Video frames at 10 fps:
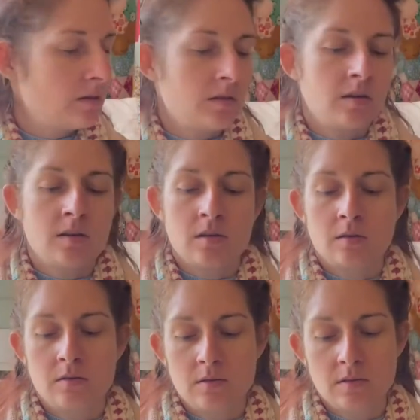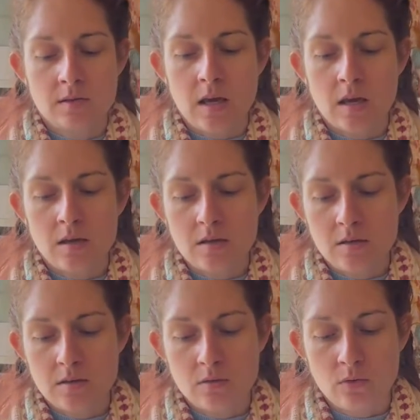The
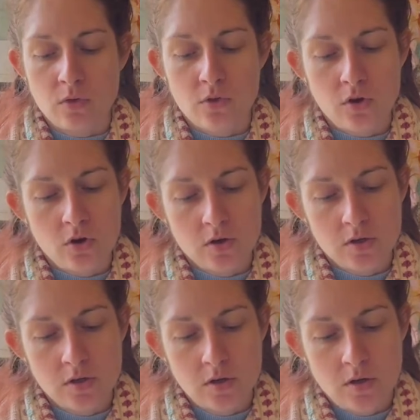2nd or the 3rd?